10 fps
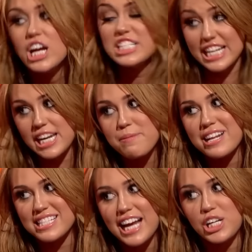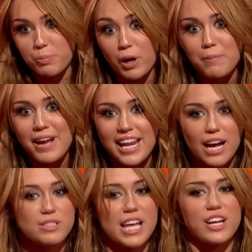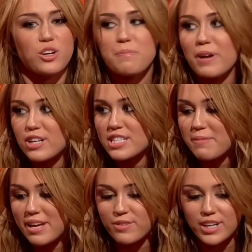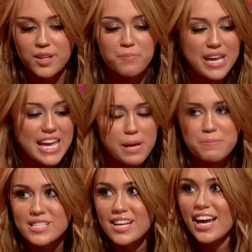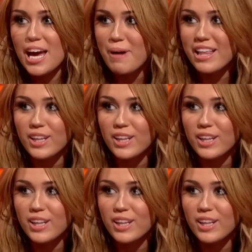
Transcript: Do you need me to sign your permit? And I was like, you're embarrassing me in front of the Biebs. And my